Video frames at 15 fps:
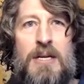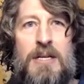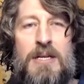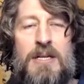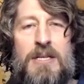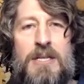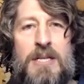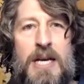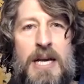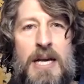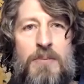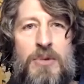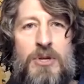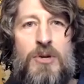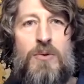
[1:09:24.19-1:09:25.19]

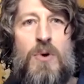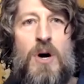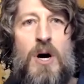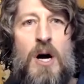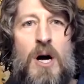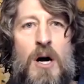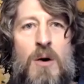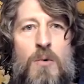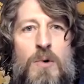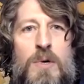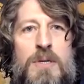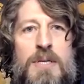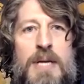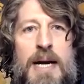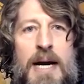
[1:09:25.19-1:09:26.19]
seem to
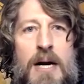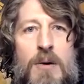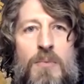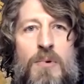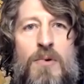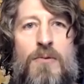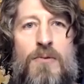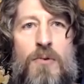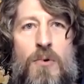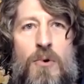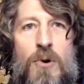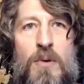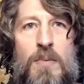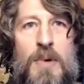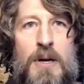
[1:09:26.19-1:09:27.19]
always
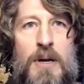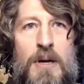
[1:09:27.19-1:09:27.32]
outperform